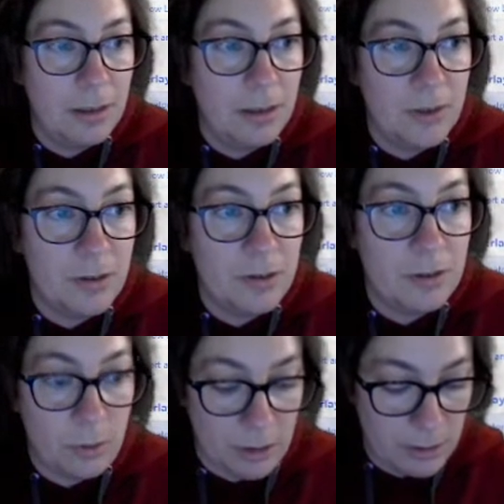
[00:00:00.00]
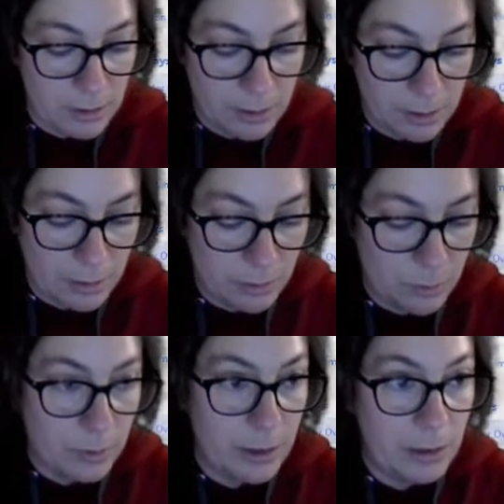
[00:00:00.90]
The source is
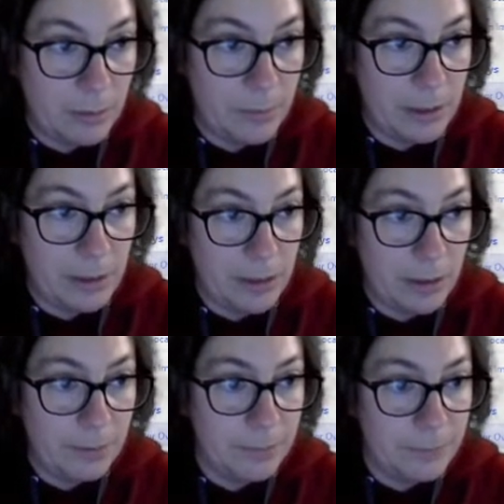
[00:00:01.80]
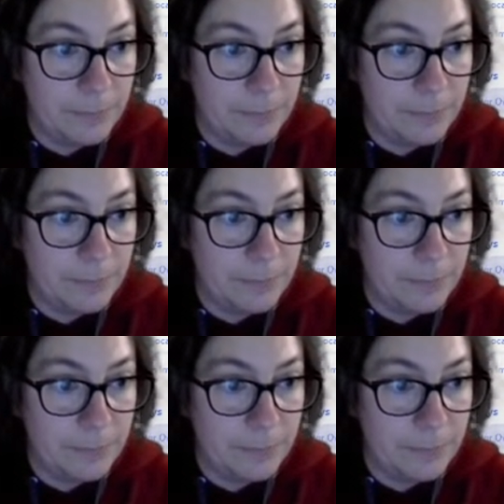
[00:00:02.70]
Wikipedia.